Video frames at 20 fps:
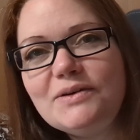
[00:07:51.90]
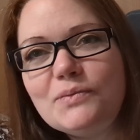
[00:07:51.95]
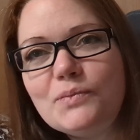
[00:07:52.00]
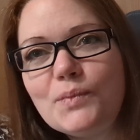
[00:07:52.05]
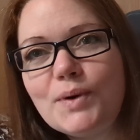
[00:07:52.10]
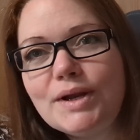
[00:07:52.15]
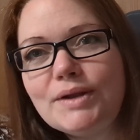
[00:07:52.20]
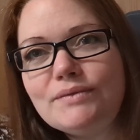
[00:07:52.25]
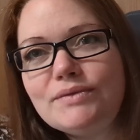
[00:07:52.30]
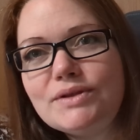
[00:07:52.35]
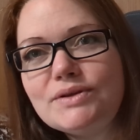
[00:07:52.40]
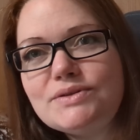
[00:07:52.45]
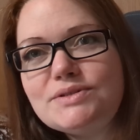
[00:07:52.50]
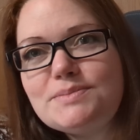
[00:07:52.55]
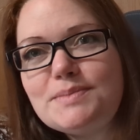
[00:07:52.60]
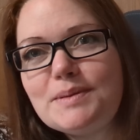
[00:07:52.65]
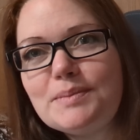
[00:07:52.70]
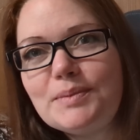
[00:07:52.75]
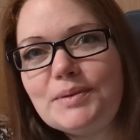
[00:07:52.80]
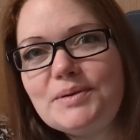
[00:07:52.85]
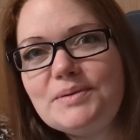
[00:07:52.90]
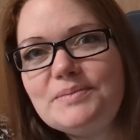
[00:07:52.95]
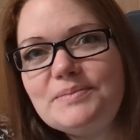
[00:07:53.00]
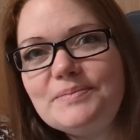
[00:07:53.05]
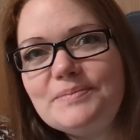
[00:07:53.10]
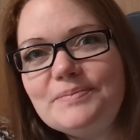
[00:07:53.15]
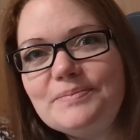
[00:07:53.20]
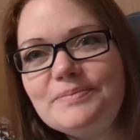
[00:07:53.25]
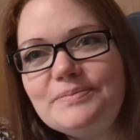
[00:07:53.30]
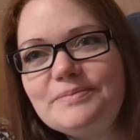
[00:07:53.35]
one of those people.
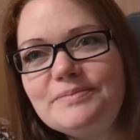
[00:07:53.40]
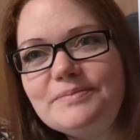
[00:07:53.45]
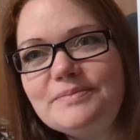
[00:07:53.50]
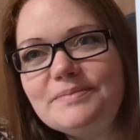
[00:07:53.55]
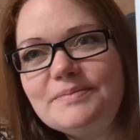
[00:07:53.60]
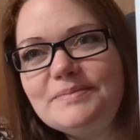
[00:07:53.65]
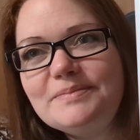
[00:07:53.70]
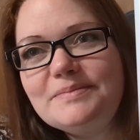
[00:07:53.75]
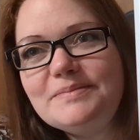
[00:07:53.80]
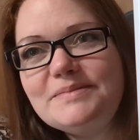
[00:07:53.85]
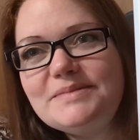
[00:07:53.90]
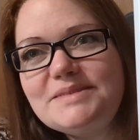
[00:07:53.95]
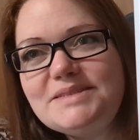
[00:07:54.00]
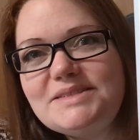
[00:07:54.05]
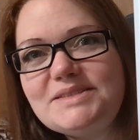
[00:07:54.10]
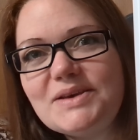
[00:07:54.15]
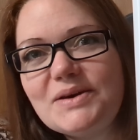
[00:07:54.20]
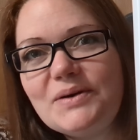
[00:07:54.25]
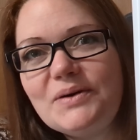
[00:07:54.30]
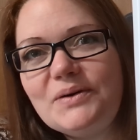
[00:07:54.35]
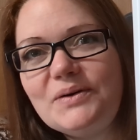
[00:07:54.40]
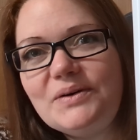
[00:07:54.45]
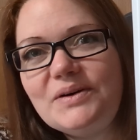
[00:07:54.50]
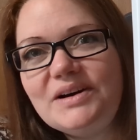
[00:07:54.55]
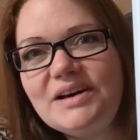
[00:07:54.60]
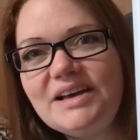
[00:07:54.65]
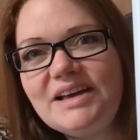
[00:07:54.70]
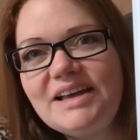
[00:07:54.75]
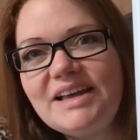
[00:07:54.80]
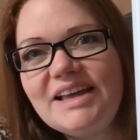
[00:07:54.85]
So
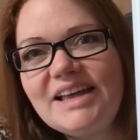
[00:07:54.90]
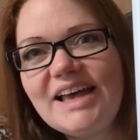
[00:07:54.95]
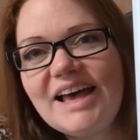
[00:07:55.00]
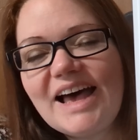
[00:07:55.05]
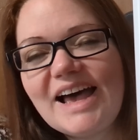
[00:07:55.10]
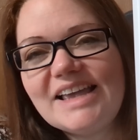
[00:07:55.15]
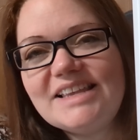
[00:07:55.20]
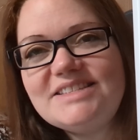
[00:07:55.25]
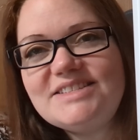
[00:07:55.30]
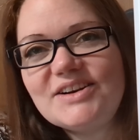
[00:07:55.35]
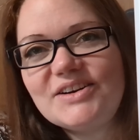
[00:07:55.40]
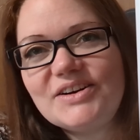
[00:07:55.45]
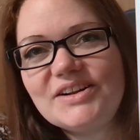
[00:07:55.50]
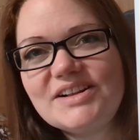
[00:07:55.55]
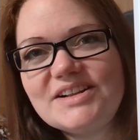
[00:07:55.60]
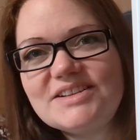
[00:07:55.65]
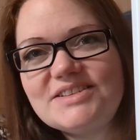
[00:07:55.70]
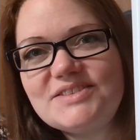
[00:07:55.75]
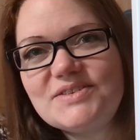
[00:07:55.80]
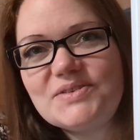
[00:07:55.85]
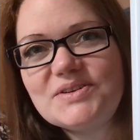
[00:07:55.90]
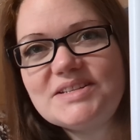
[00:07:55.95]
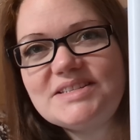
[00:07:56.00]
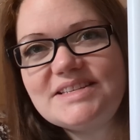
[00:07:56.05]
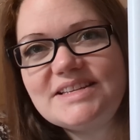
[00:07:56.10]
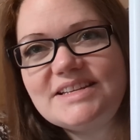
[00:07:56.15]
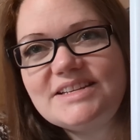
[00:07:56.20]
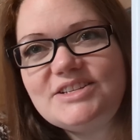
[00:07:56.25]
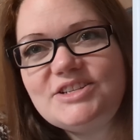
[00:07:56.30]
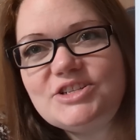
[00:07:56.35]
I started a soda
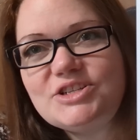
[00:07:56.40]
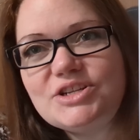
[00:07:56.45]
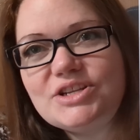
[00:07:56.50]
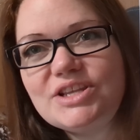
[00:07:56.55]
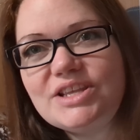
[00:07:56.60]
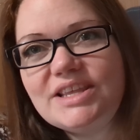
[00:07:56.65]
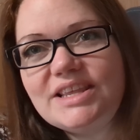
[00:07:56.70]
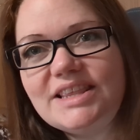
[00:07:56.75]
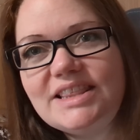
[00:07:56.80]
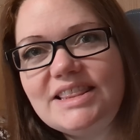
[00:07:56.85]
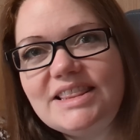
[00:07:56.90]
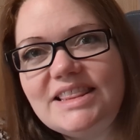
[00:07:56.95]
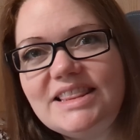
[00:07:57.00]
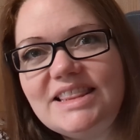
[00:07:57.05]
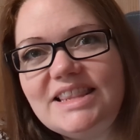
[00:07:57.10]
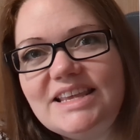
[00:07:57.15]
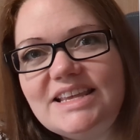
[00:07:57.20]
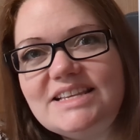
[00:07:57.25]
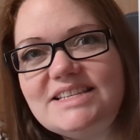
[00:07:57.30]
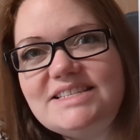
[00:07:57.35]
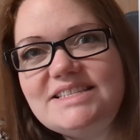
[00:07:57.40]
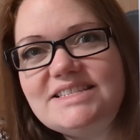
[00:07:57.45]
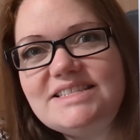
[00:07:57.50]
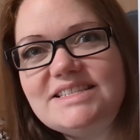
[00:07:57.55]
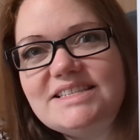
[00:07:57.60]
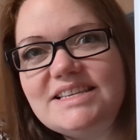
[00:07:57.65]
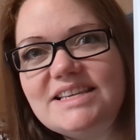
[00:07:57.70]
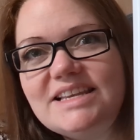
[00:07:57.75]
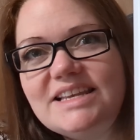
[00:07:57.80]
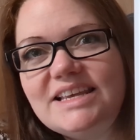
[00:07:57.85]
stitch.
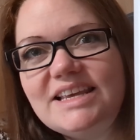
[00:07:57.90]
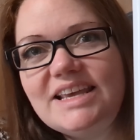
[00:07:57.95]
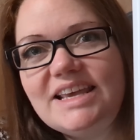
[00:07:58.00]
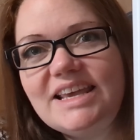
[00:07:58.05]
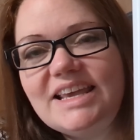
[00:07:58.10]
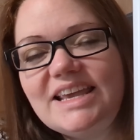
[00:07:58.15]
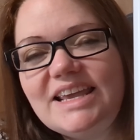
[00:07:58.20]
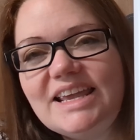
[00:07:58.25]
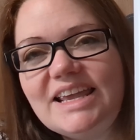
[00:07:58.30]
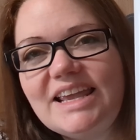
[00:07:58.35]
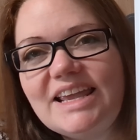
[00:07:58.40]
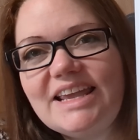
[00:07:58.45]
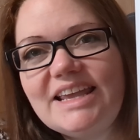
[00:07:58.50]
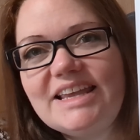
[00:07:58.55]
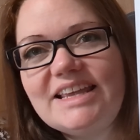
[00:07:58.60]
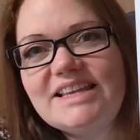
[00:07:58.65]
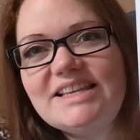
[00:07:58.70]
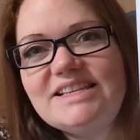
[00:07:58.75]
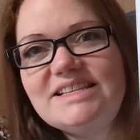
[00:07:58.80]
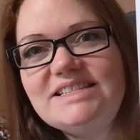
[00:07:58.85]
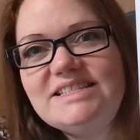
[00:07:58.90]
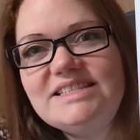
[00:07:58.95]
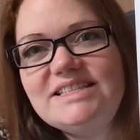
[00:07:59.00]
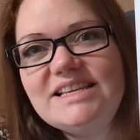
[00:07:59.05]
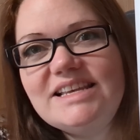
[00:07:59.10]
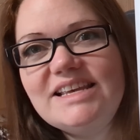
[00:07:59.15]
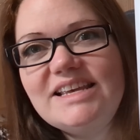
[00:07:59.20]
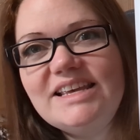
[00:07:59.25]
This is